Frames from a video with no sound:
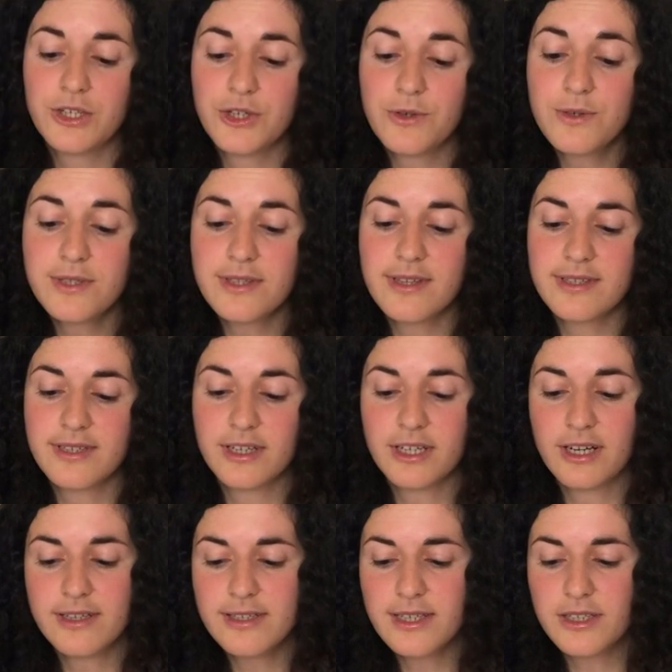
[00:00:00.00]
I chose the
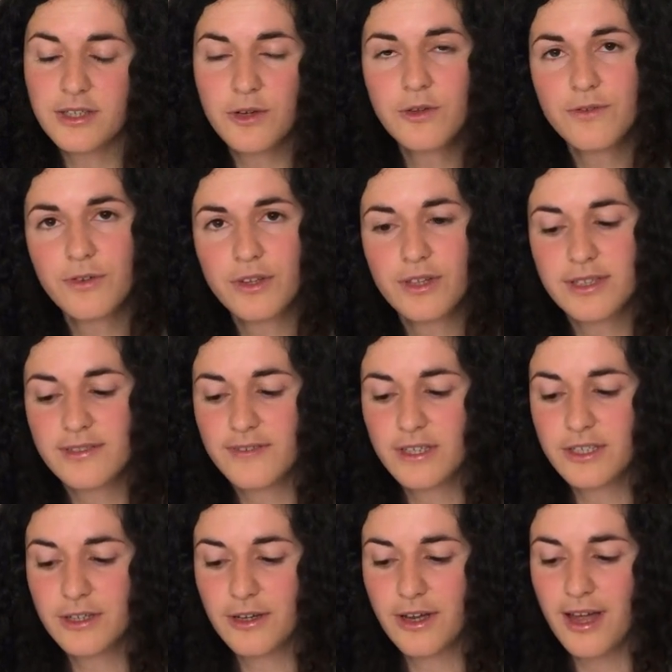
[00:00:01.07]
sarcastic tone for this
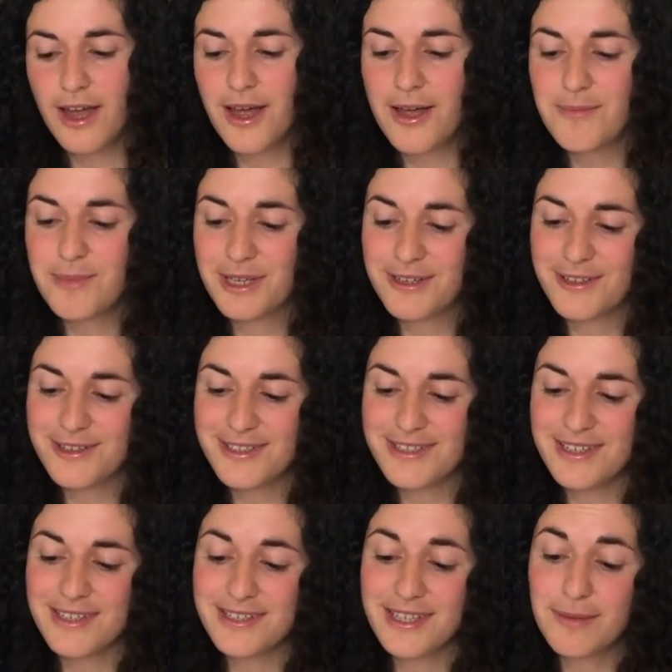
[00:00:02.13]
video
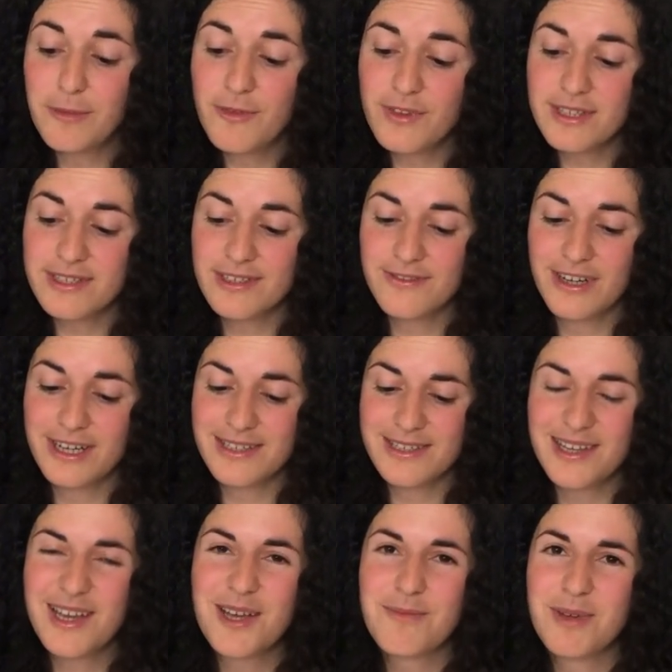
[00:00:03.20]
because some of this
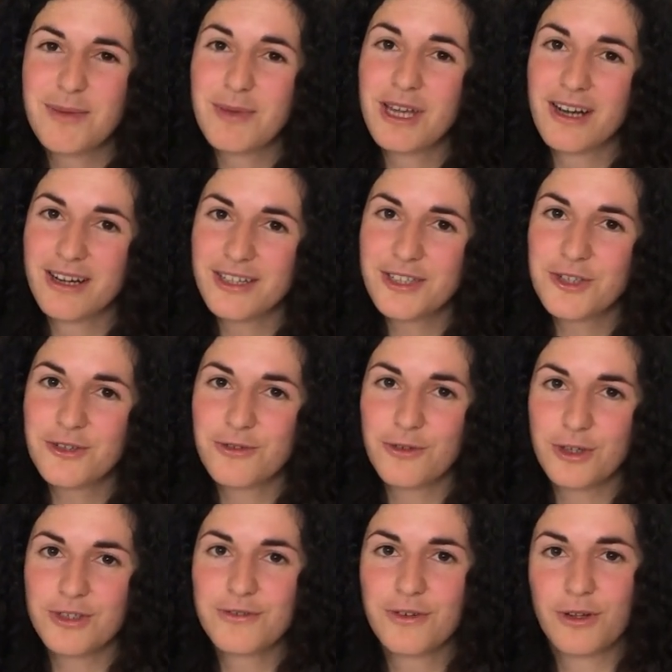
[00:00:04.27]
advice may be hard to
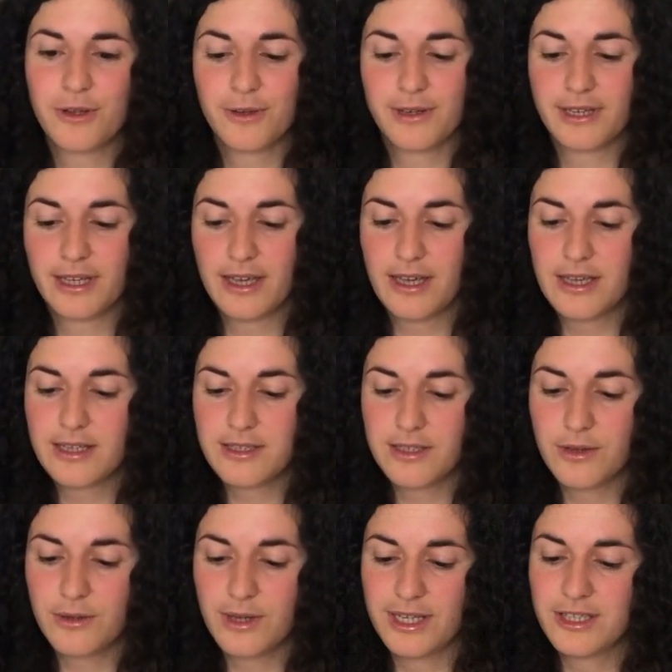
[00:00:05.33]
avoid following,
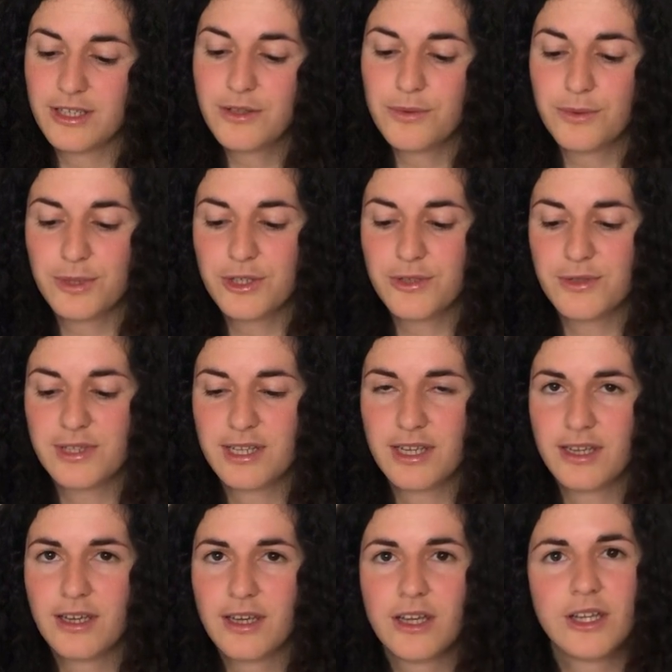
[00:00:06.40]
so I didn't want to
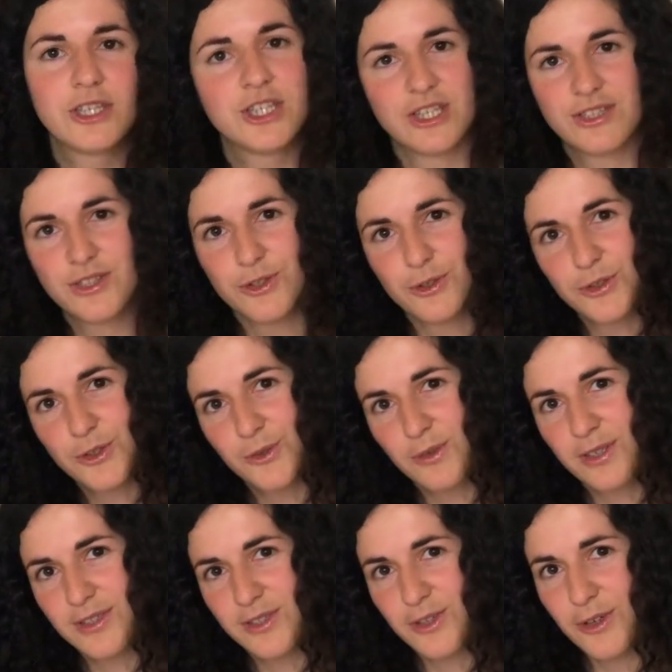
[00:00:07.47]
say, just don't
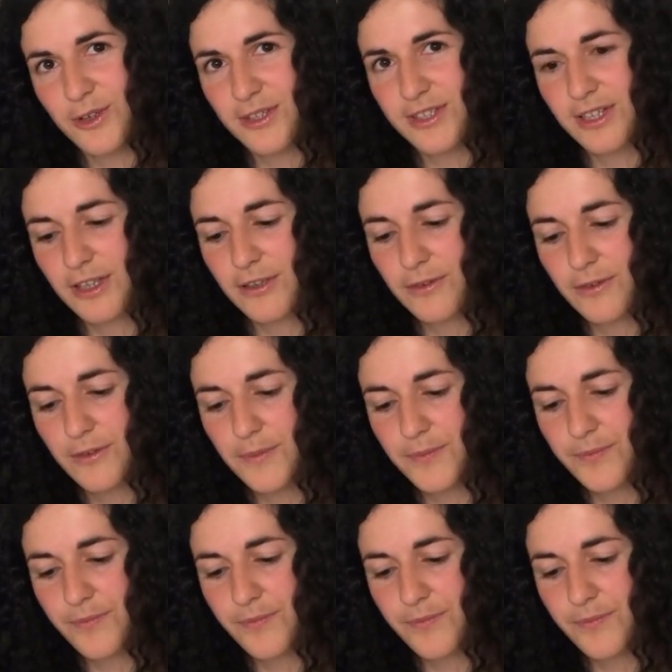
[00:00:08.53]
do this to yourself.